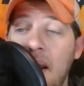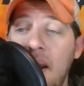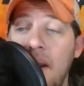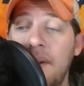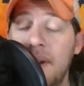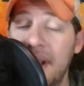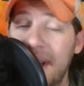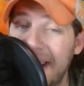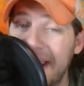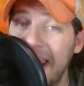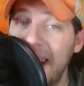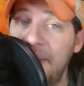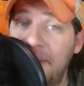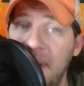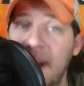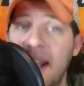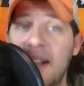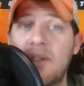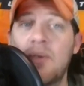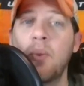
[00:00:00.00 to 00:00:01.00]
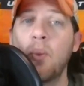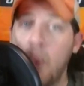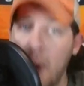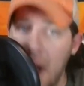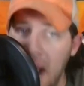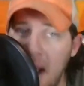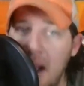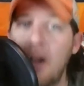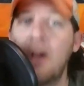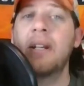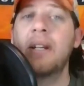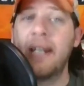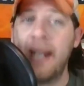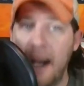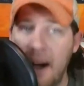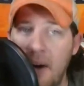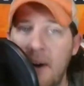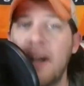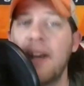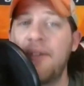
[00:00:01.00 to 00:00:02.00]
The defense will
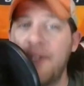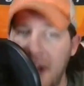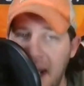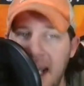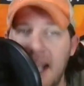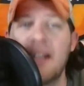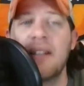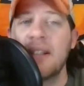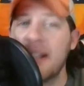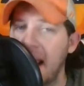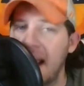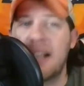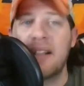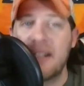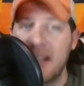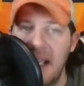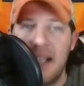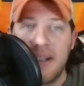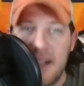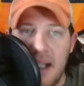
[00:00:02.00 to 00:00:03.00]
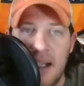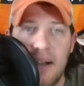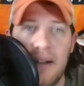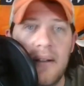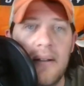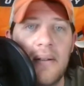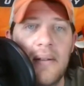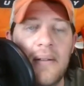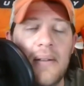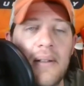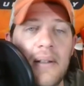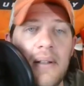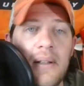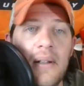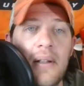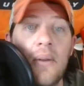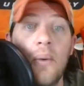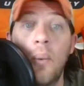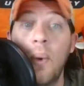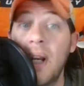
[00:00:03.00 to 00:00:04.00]
carry things next season.
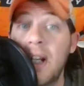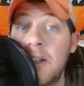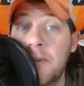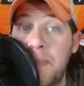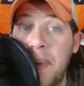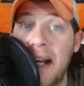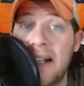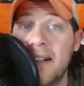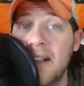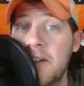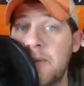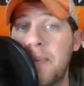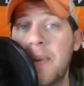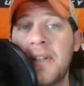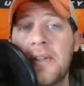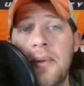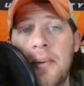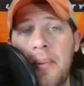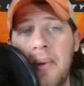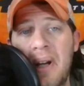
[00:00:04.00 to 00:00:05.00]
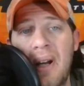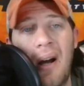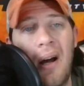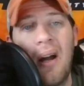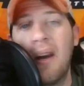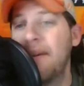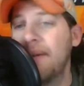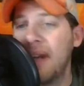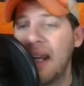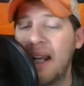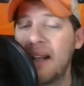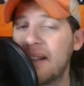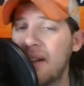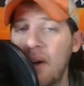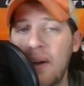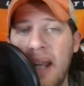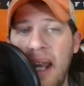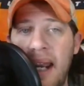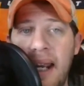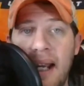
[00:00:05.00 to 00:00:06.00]
We expected Spencer to be gone. It's
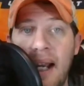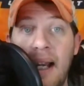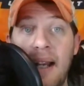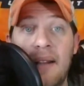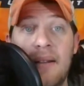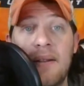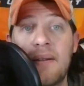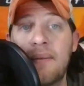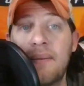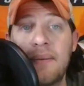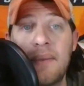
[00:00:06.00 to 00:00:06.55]
okay, guys.